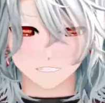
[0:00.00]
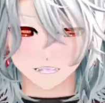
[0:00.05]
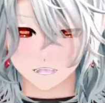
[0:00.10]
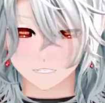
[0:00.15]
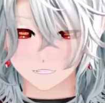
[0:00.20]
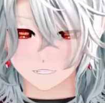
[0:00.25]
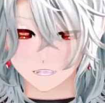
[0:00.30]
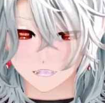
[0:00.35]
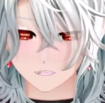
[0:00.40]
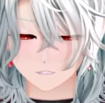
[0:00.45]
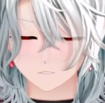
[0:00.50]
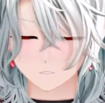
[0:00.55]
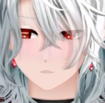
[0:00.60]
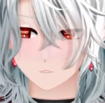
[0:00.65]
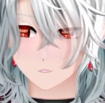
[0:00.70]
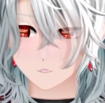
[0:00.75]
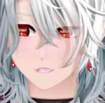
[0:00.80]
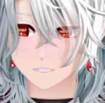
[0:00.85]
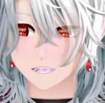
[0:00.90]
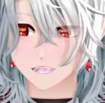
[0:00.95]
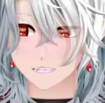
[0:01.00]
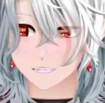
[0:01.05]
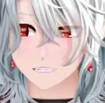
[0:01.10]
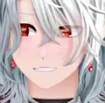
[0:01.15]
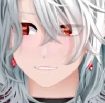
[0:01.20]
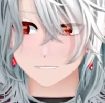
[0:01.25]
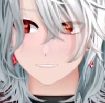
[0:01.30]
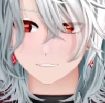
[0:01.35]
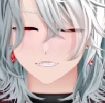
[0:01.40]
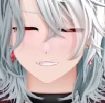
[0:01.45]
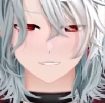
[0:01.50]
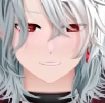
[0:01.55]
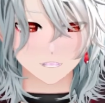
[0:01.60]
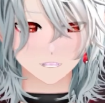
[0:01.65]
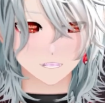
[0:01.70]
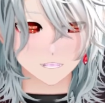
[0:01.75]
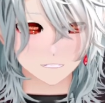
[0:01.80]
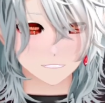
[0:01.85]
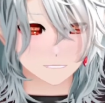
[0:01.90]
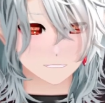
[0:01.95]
Actually, weirdly enough, can we just go back a